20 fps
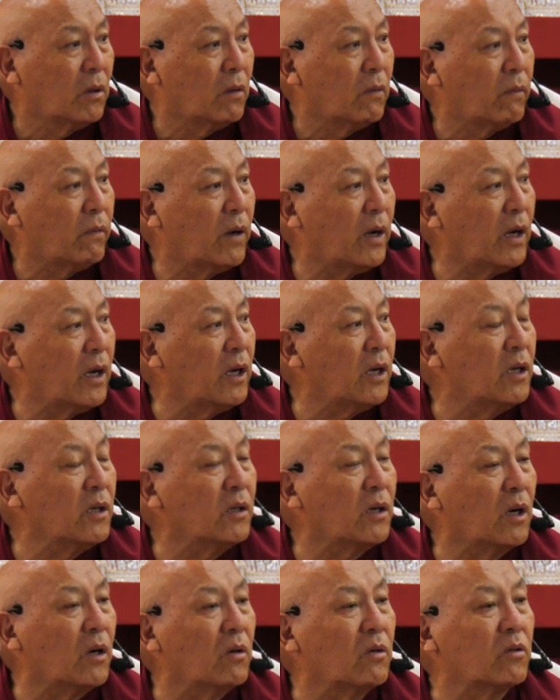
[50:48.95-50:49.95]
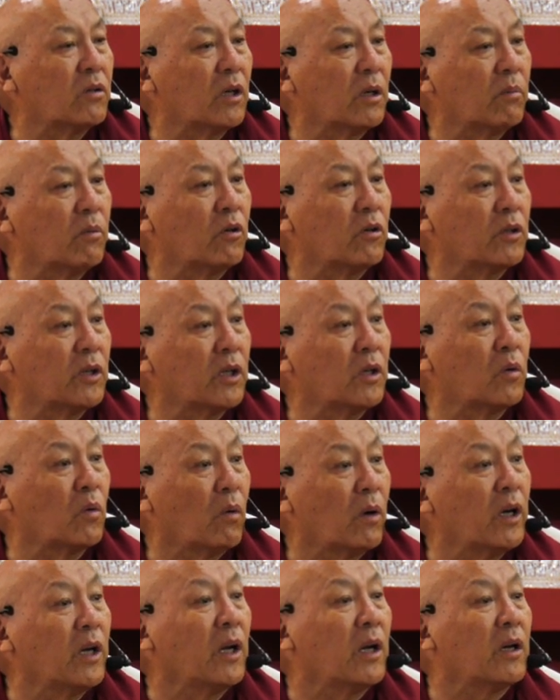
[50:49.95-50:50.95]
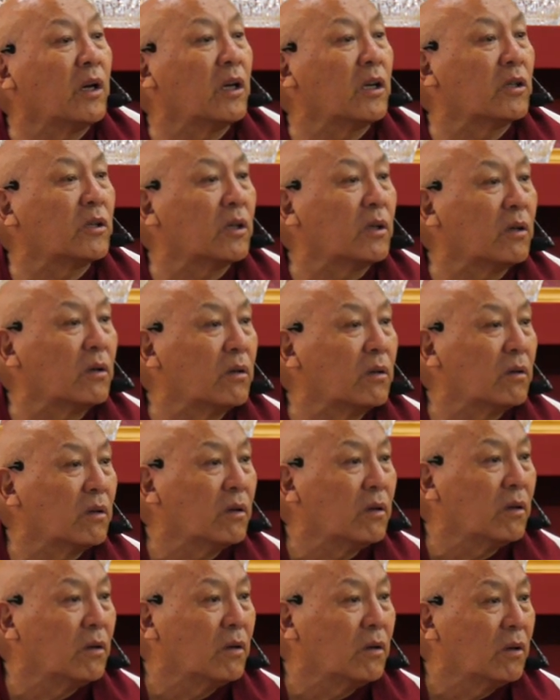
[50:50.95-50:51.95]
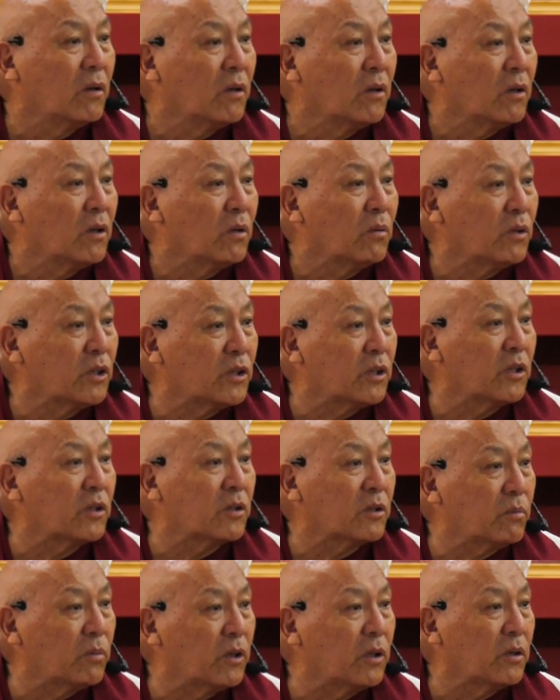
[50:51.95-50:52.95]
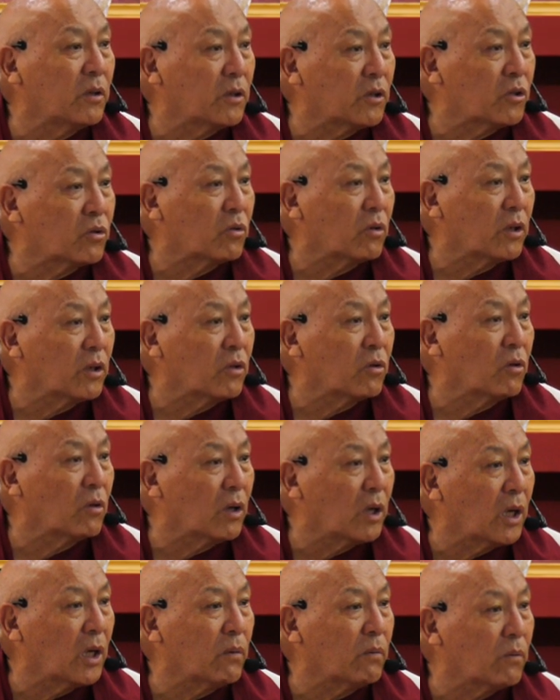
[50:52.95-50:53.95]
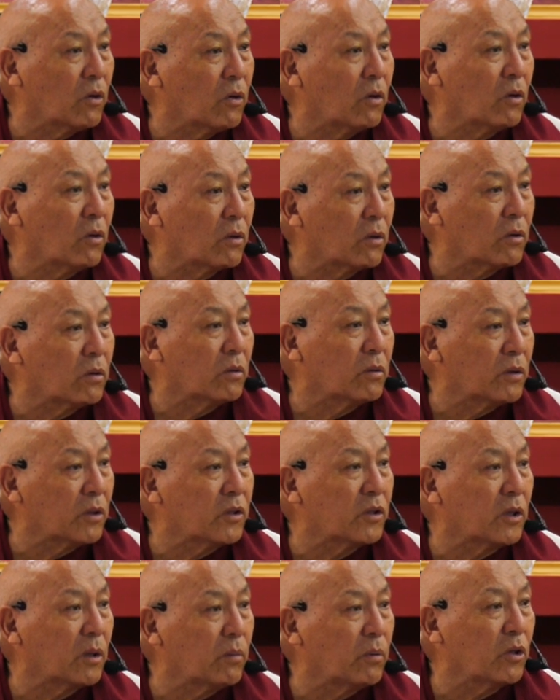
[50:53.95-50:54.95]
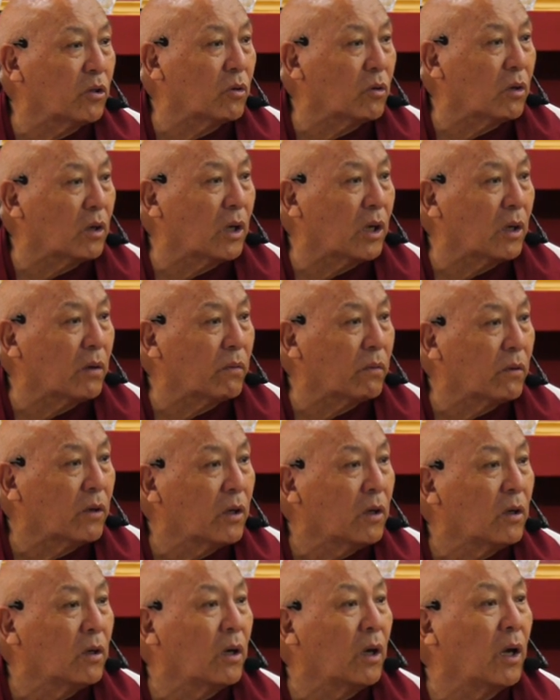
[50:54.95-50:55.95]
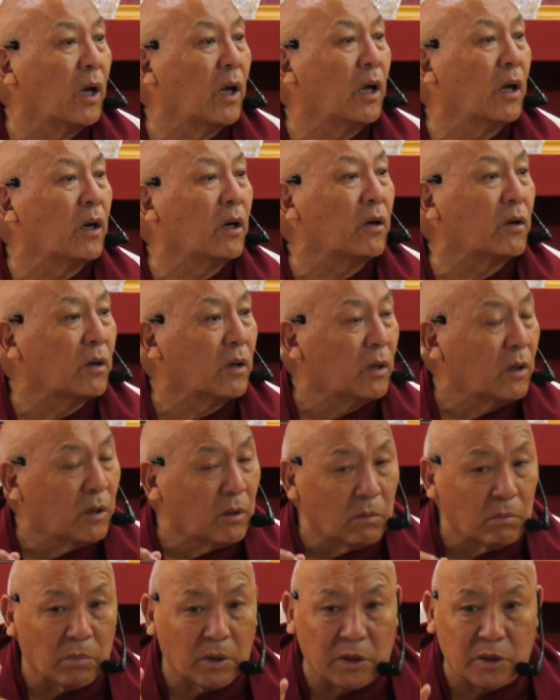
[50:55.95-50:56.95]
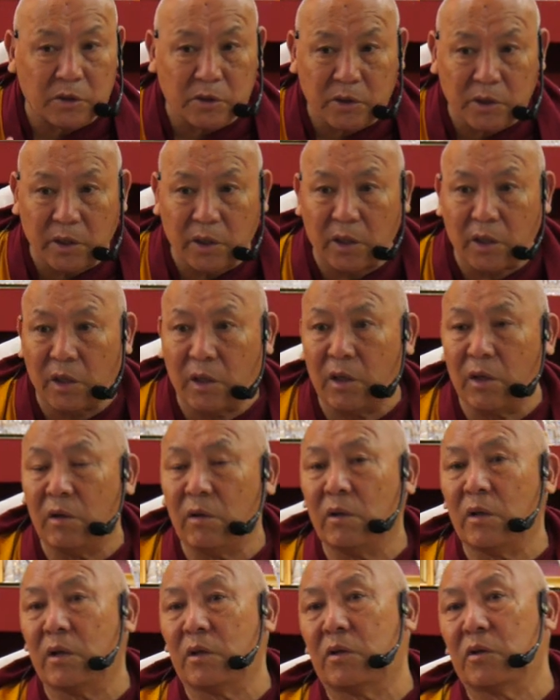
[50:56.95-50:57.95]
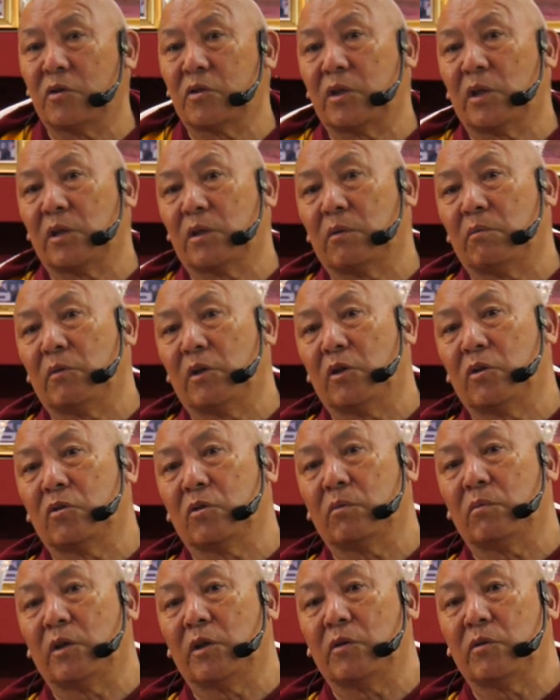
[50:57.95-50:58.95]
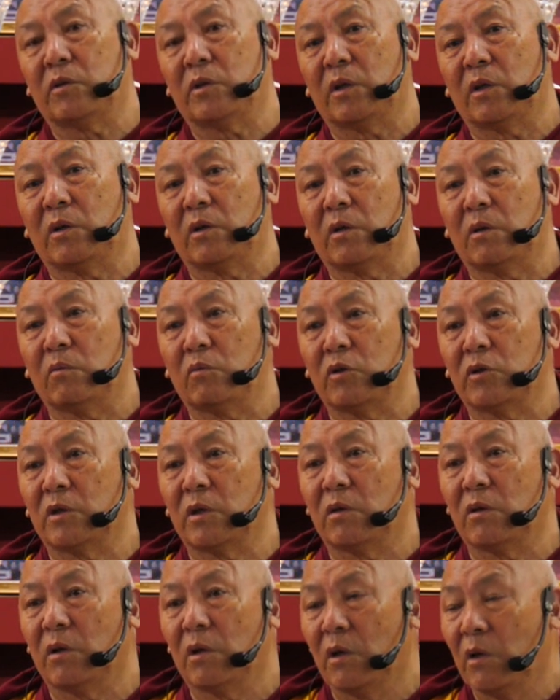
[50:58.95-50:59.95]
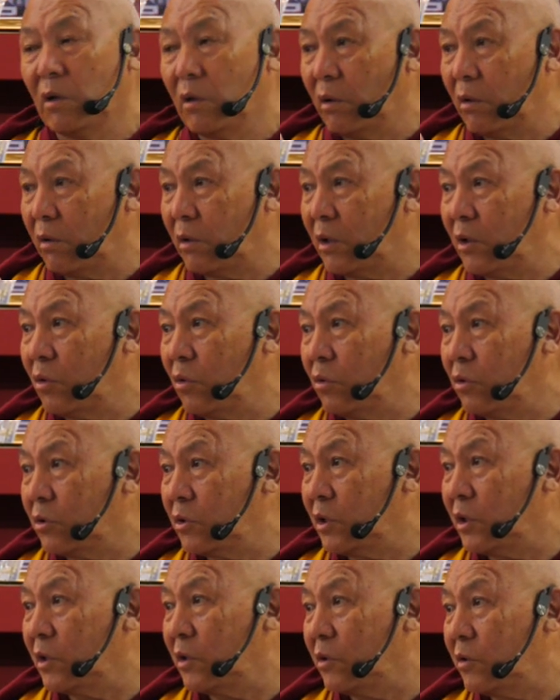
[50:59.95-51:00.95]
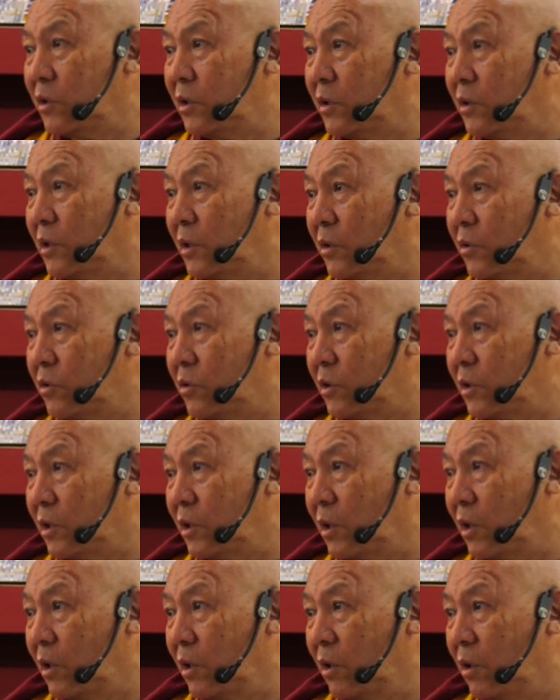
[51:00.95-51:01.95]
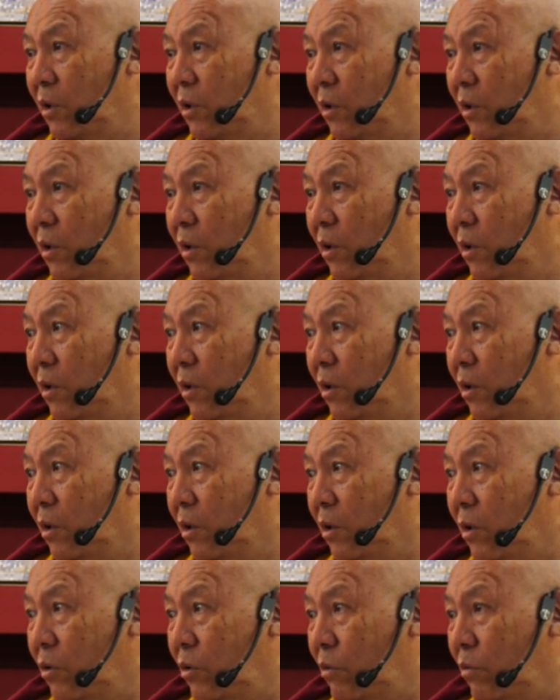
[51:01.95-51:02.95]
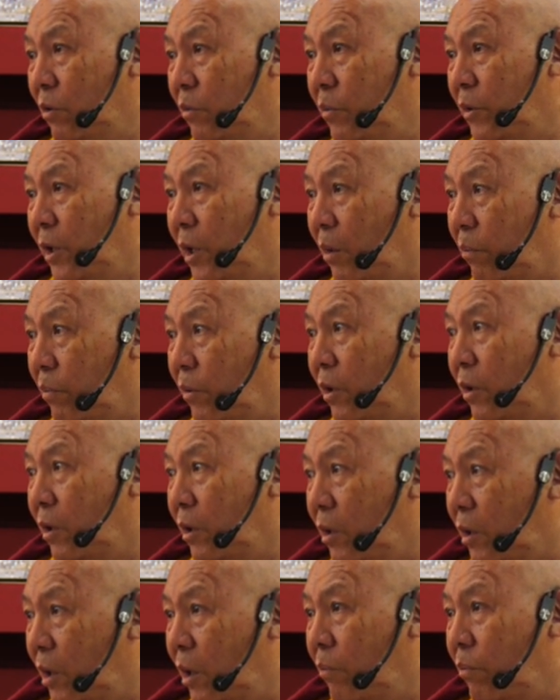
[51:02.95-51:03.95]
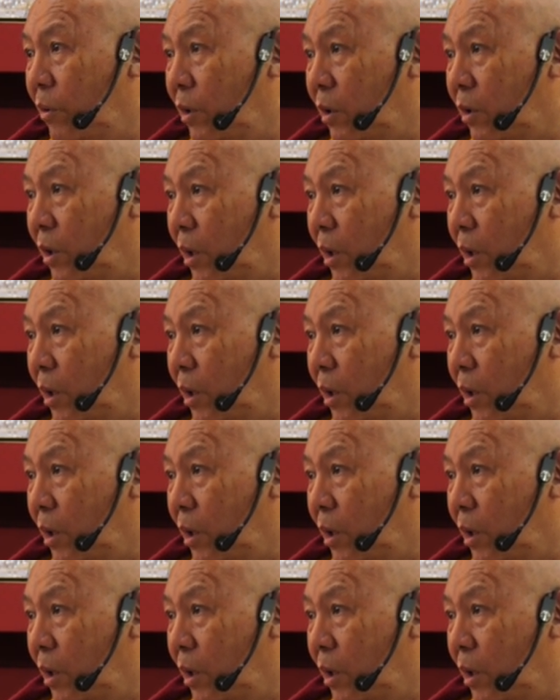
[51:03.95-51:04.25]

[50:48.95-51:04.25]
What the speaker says: Find out about that one addiction which has been destroying your life or disturbing your life. And by seeing the destructiveness of this negative emotion, reduce its intensity. You will be happier and happier,